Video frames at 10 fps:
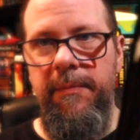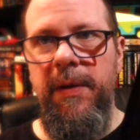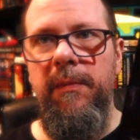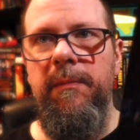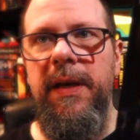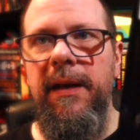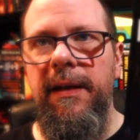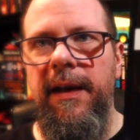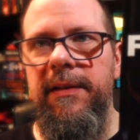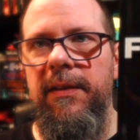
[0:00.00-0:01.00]
I've been meaning
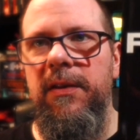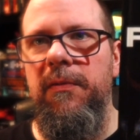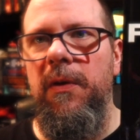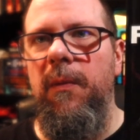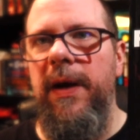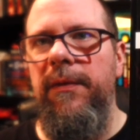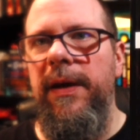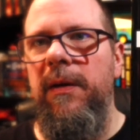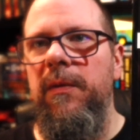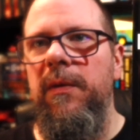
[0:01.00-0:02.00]
to get to this for a while
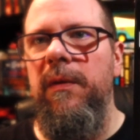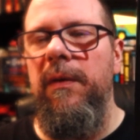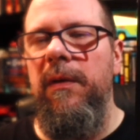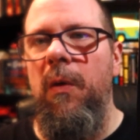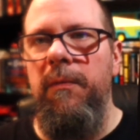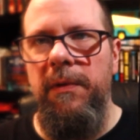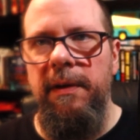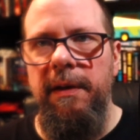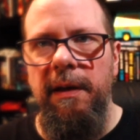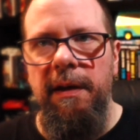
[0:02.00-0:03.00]
now.
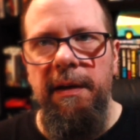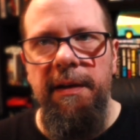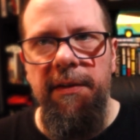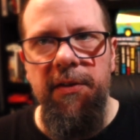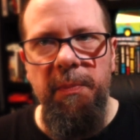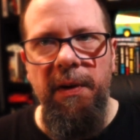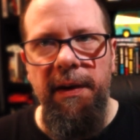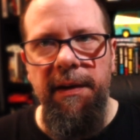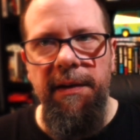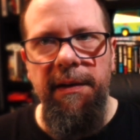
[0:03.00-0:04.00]
Hopefully, in the
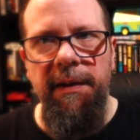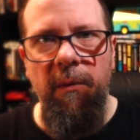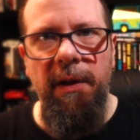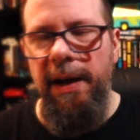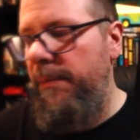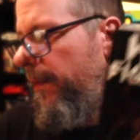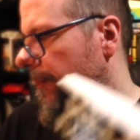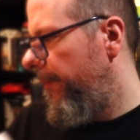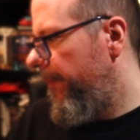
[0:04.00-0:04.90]
spring, it will happen.